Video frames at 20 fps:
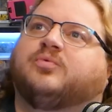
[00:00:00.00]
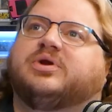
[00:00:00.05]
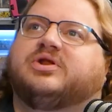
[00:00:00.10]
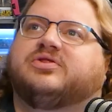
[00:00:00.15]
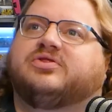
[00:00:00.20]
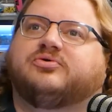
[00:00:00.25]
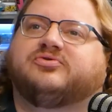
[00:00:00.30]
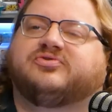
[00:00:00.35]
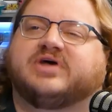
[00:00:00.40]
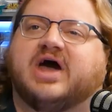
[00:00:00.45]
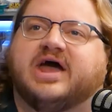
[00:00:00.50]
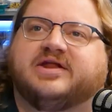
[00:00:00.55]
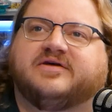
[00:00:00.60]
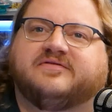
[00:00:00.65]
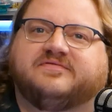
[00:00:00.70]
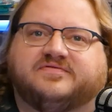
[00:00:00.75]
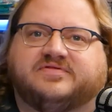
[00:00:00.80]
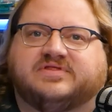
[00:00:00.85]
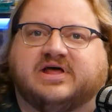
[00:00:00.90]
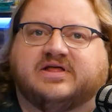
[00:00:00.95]
one of those kind
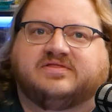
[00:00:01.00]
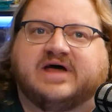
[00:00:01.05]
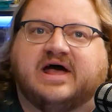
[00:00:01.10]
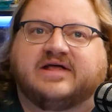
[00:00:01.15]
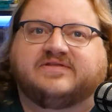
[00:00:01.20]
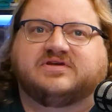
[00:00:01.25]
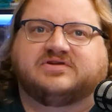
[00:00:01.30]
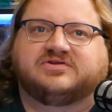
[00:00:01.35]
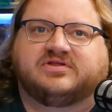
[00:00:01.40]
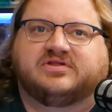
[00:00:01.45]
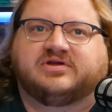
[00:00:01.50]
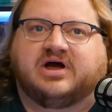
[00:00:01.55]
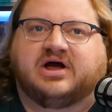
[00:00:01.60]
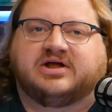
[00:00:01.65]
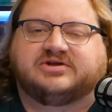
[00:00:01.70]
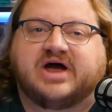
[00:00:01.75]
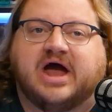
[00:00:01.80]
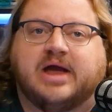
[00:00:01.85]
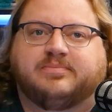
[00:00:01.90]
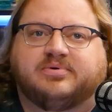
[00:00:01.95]
of th- that's a,
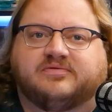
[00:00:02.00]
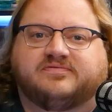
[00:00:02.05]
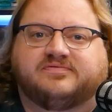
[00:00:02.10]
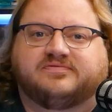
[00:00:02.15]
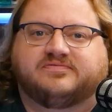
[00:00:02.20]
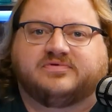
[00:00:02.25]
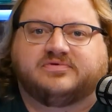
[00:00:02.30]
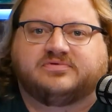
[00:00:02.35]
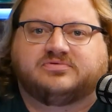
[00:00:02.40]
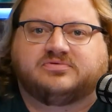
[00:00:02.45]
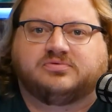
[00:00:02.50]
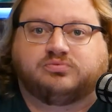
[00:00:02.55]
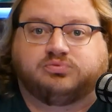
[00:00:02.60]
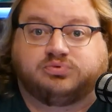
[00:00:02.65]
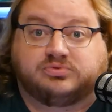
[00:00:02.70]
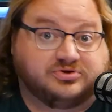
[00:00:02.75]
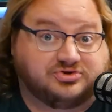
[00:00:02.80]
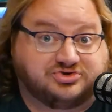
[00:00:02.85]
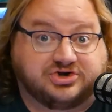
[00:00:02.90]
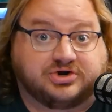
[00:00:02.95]
a type of
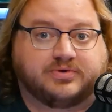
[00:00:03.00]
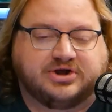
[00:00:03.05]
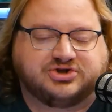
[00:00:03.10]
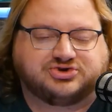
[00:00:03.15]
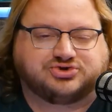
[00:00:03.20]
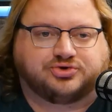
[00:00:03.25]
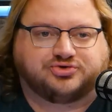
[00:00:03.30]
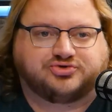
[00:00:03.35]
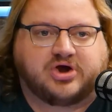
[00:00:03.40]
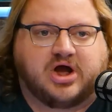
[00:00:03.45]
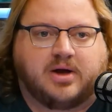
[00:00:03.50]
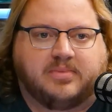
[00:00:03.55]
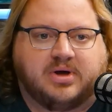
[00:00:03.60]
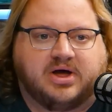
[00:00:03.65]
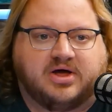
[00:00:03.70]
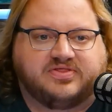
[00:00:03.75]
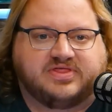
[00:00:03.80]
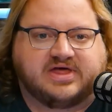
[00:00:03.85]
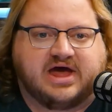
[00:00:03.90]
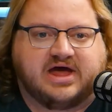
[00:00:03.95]
the generational
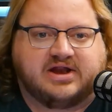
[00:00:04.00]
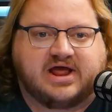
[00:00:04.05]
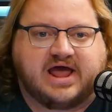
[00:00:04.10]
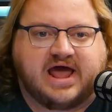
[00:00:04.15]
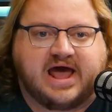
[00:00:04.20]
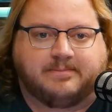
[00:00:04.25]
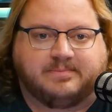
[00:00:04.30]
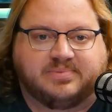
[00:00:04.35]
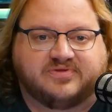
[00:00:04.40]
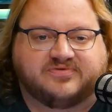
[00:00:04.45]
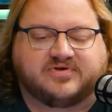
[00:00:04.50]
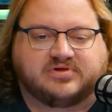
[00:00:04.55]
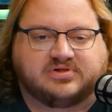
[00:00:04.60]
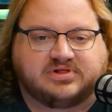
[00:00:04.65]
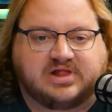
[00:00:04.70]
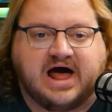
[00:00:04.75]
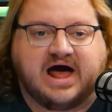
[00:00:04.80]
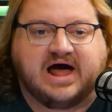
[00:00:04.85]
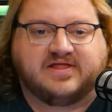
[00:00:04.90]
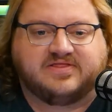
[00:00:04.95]
trauma that yeah. happens a
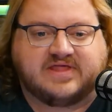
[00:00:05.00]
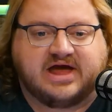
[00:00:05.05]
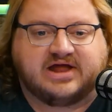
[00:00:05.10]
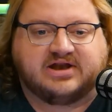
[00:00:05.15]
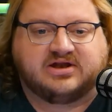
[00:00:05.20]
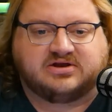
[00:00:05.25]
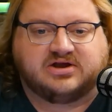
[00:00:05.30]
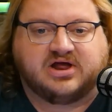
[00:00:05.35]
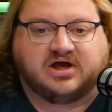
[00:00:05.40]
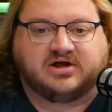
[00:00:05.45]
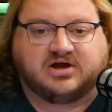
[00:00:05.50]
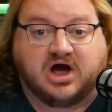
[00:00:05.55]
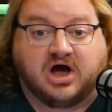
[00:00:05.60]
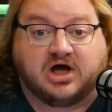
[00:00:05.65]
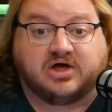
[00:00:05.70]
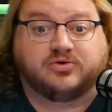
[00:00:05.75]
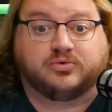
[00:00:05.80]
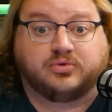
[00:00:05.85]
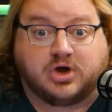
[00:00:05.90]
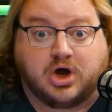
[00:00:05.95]
lot that d-
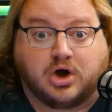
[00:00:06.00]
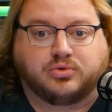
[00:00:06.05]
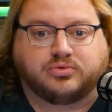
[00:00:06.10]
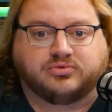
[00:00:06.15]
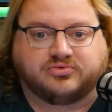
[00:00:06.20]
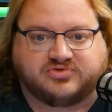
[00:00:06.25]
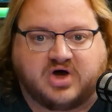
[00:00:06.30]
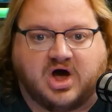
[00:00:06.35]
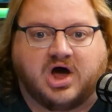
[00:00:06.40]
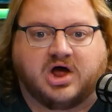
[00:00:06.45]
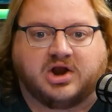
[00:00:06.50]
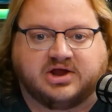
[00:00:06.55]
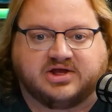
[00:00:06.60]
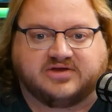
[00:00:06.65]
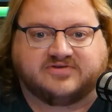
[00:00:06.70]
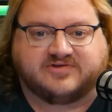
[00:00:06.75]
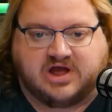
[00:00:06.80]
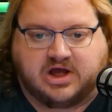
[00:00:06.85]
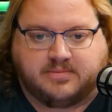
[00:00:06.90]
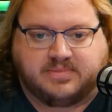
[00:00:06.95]
go, goes
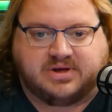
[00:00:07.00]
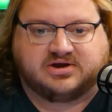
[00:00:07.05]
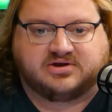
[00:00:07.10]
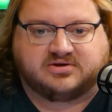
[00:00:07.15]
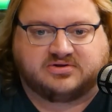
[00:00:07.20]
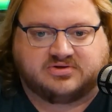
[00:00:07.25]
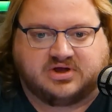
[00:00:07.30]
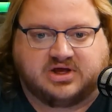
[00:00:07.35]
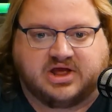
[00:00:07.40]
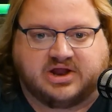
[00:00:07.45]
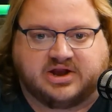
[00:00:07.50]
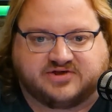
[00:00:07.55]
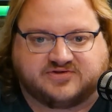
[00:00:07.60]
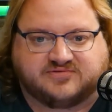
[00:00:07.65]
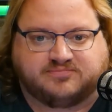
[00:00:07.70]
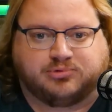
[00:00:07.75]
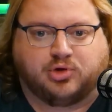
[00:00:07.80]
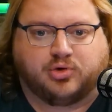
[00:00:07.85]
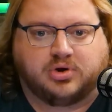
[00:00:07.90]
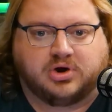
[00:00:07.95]
unexamined yeah. and
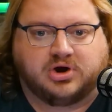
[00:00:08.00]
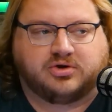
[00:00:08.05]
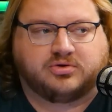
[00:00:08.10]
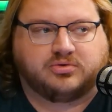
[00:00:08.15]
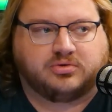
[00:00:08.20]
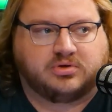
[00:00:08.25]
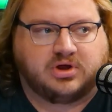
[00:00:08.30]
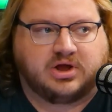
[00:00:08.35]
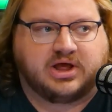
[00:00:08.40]
explored.